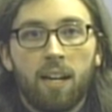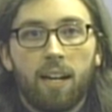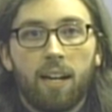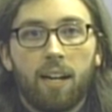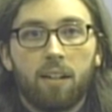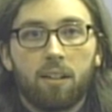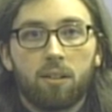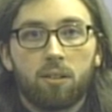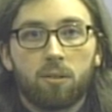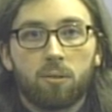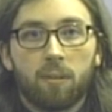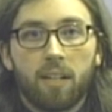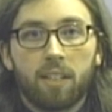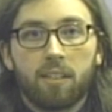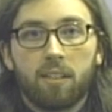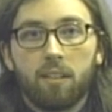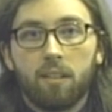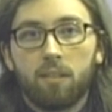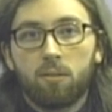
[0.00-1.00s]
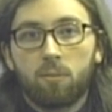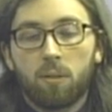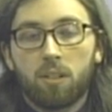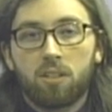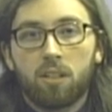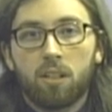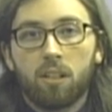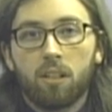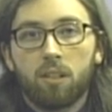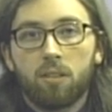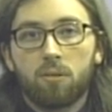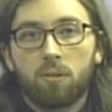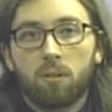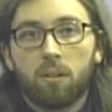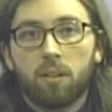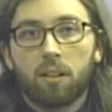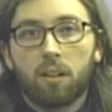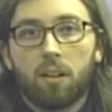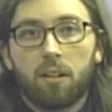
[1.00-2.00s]
and are directing, switching,
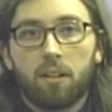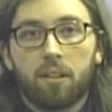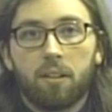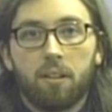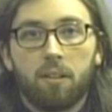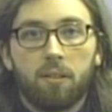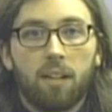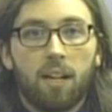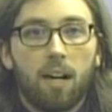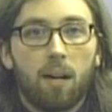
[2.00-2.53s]
controlling audio,